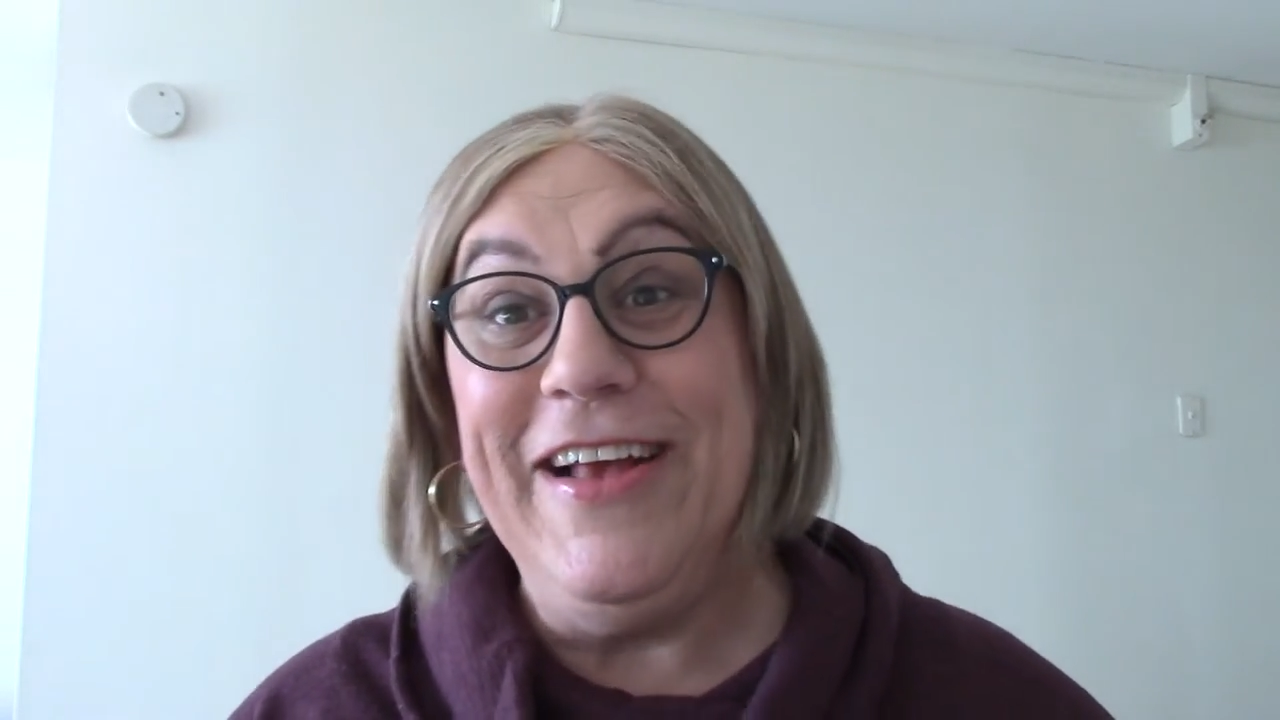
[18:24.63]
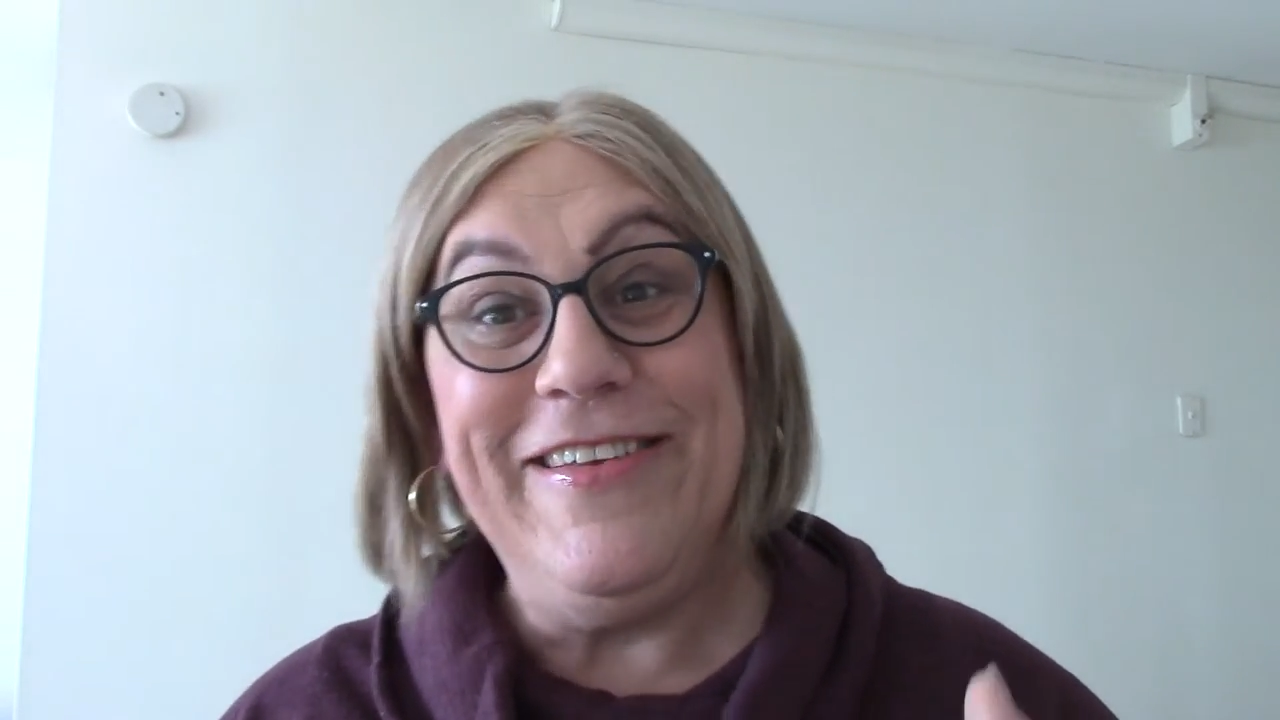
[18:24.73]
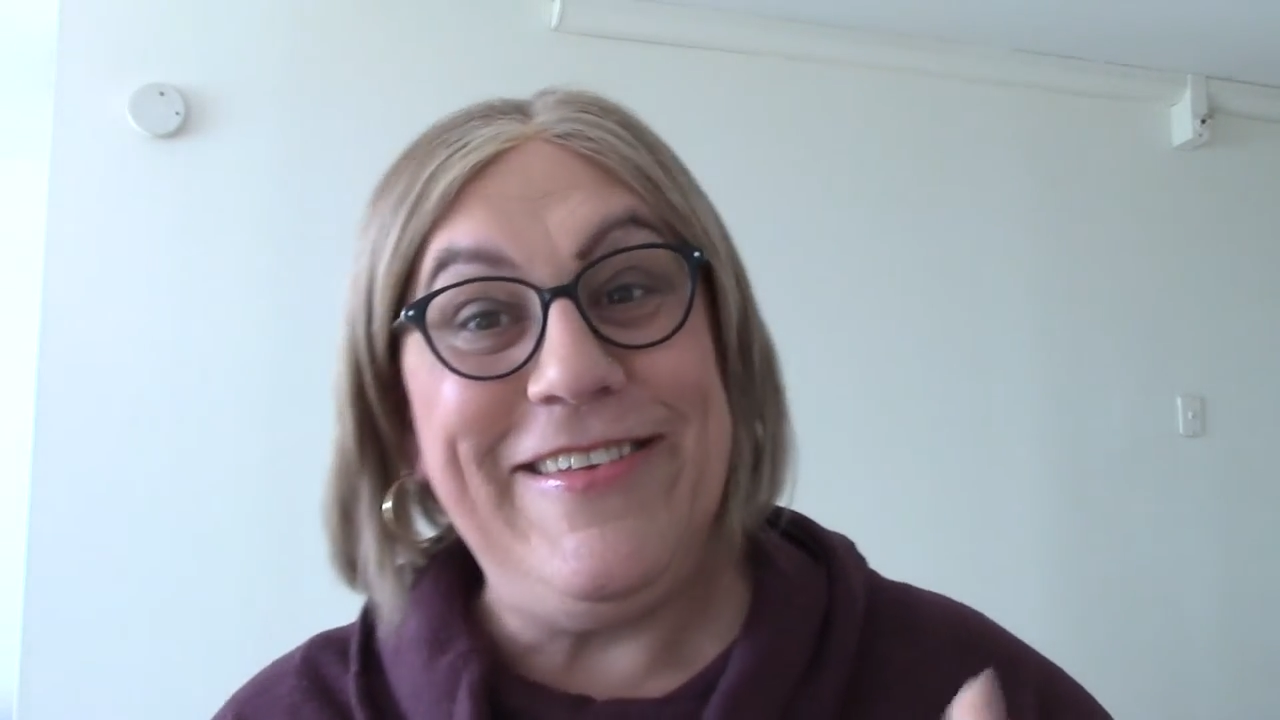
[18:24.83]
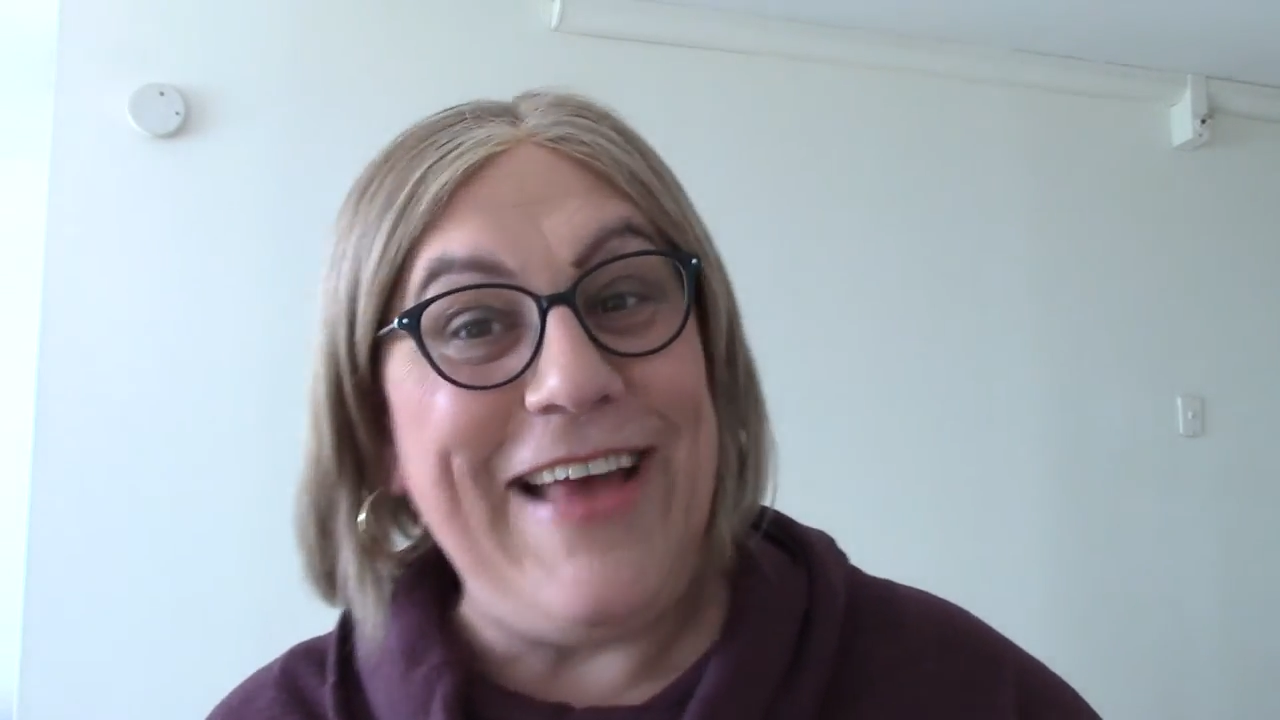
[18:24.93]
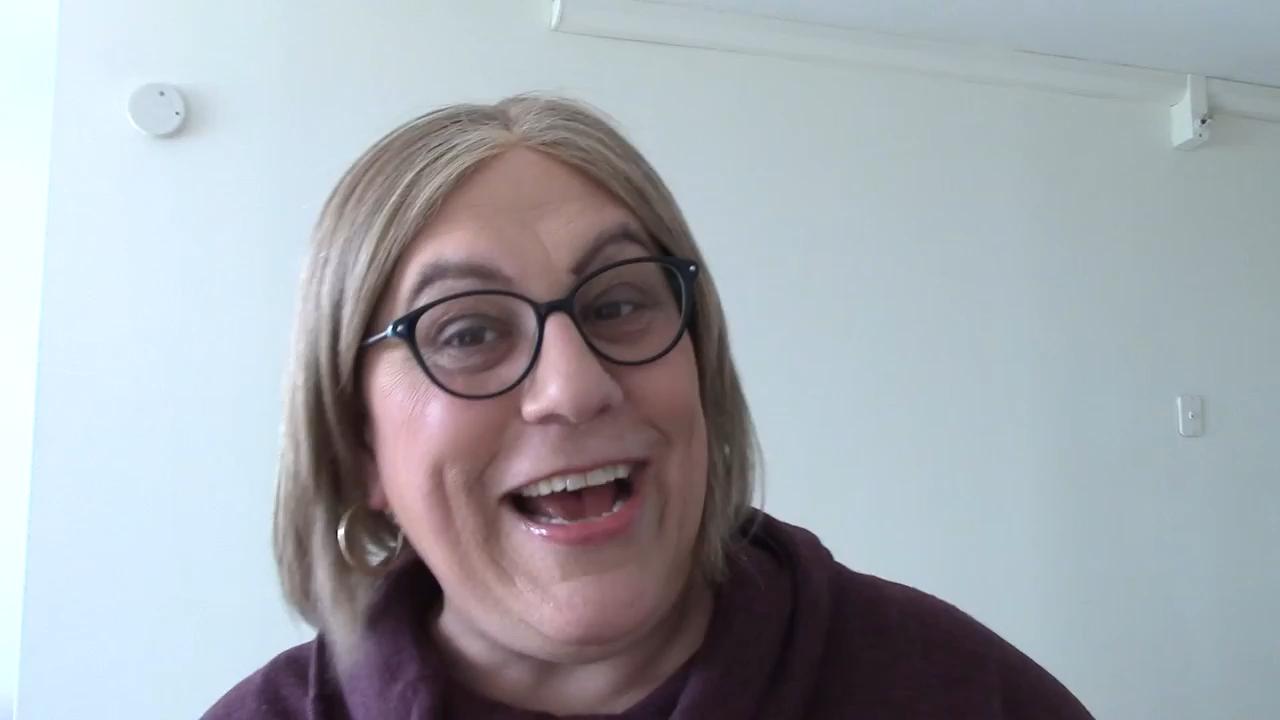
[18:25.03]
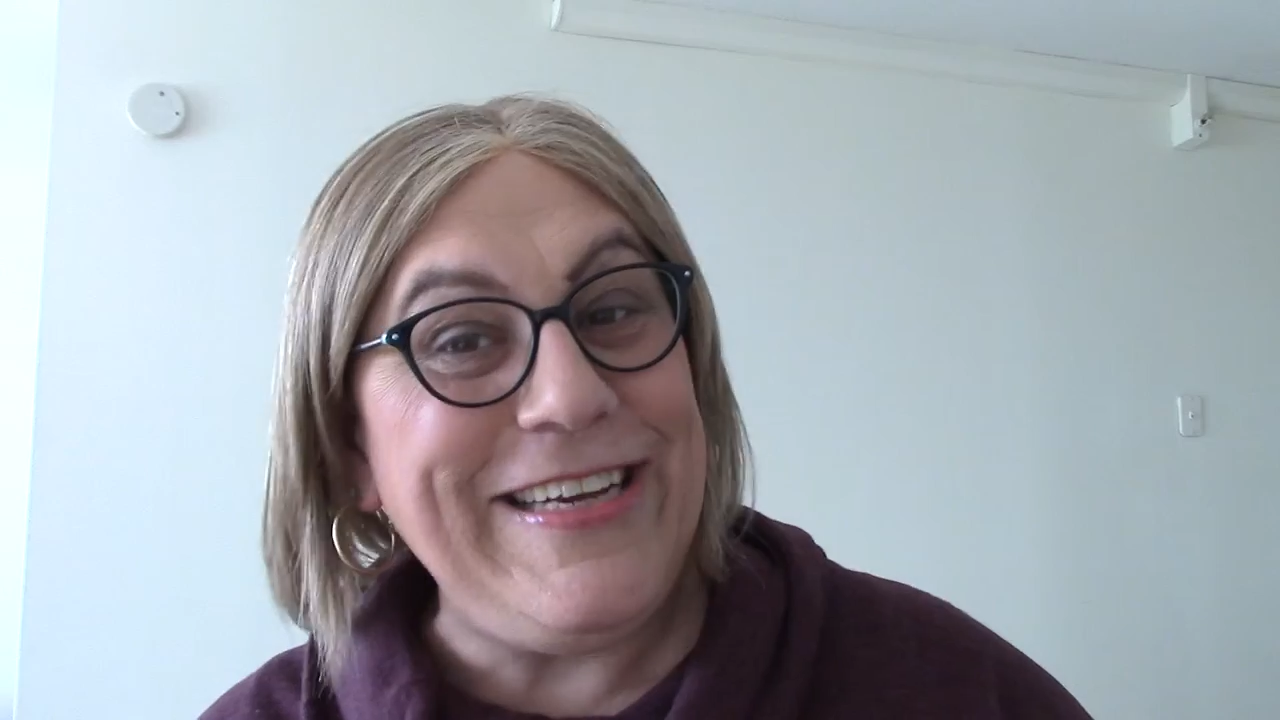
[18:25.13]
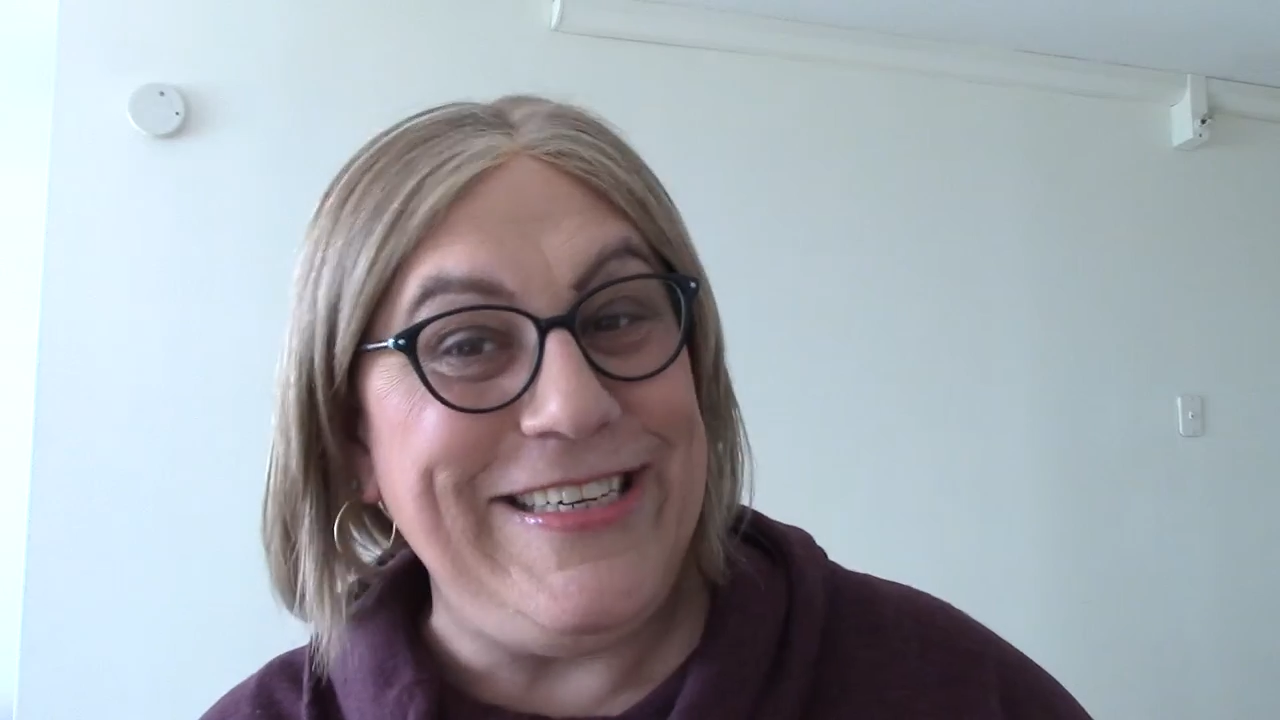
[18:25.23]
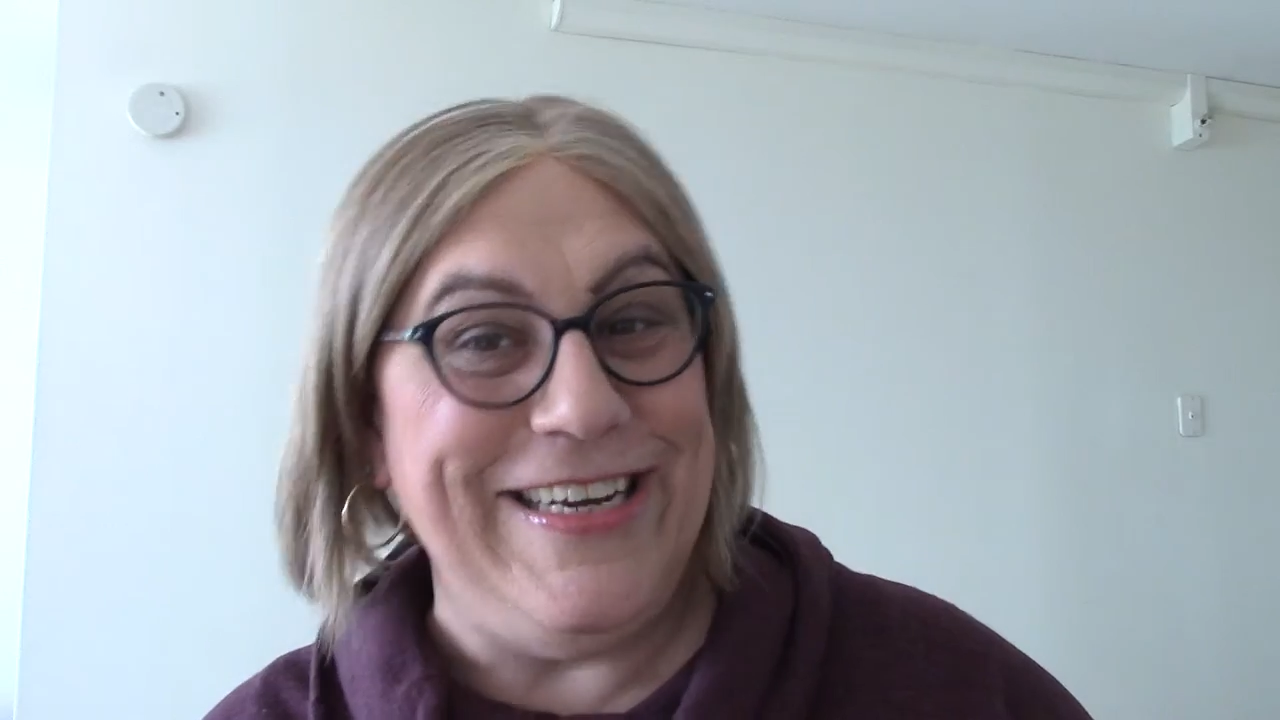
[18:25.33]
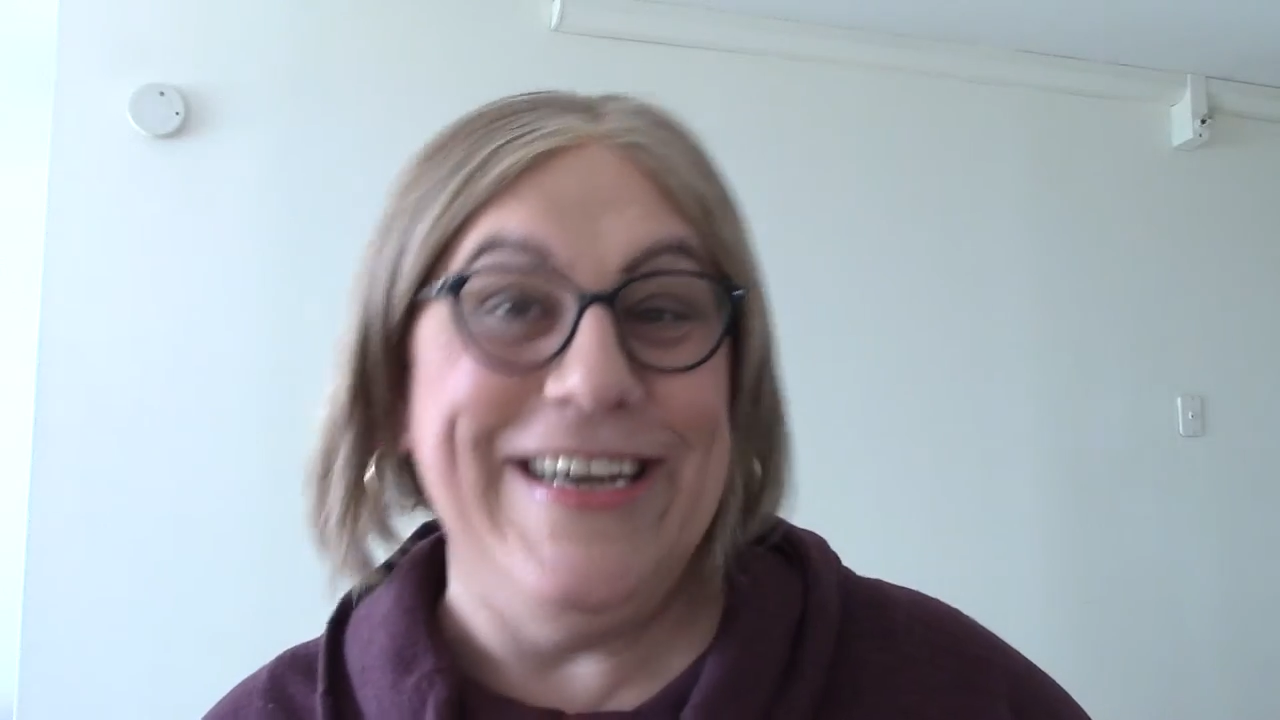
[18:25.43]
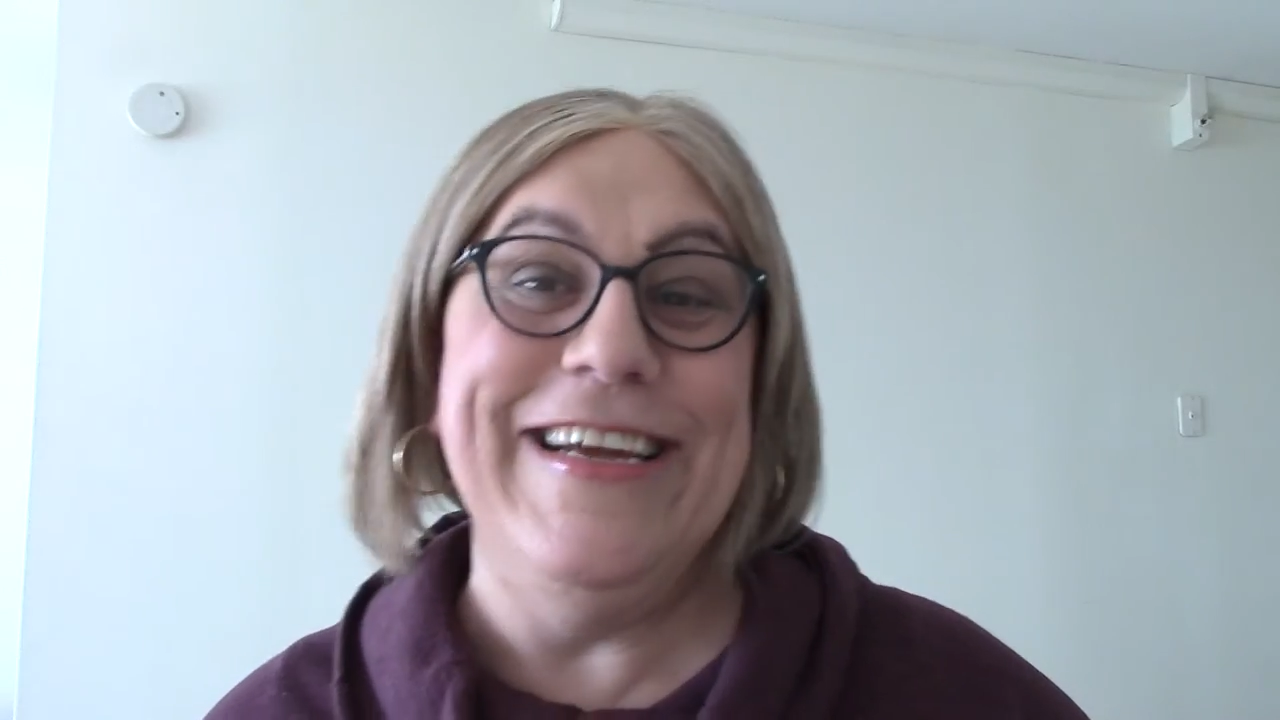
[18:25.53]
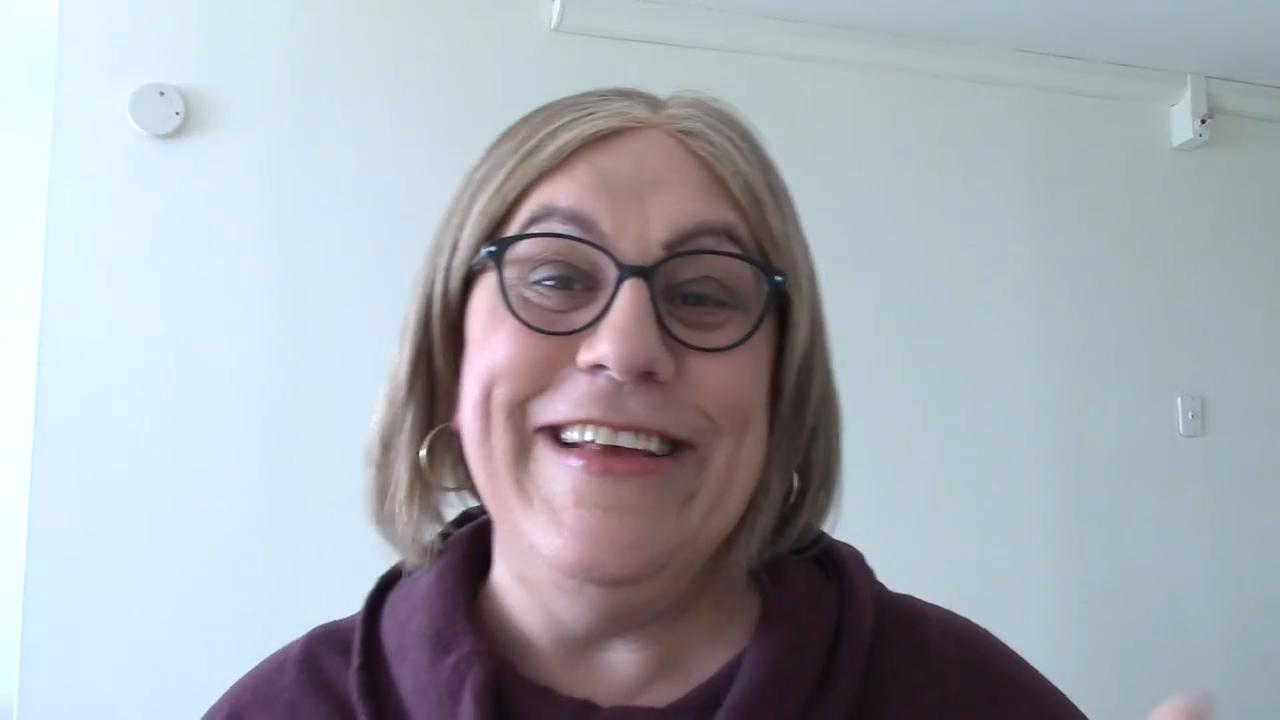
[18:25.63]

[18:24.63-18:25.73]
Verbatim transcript: Sasha